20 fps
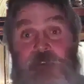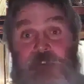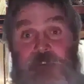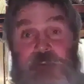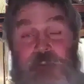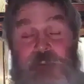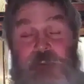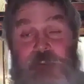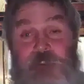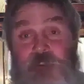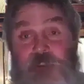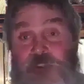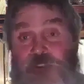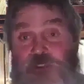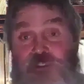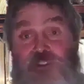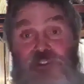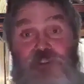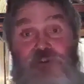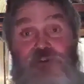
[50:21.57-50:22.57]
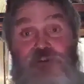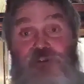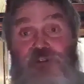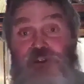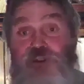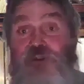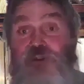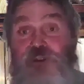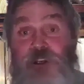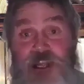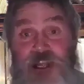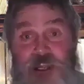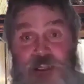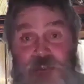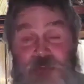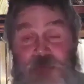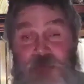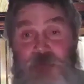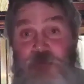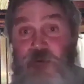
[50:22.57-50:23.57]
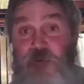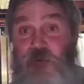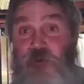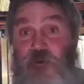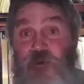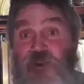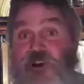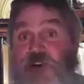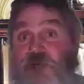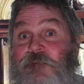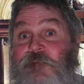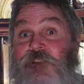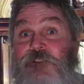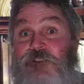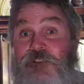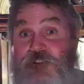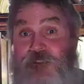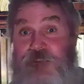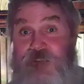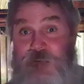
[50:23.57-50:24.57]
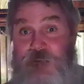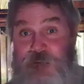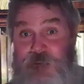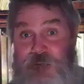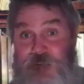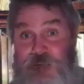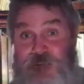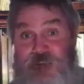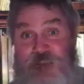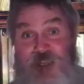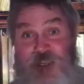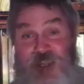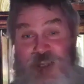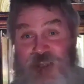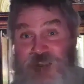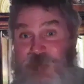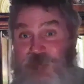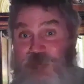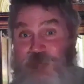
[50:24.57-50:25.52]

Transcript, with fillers: And I promise you, you do not want to miss it.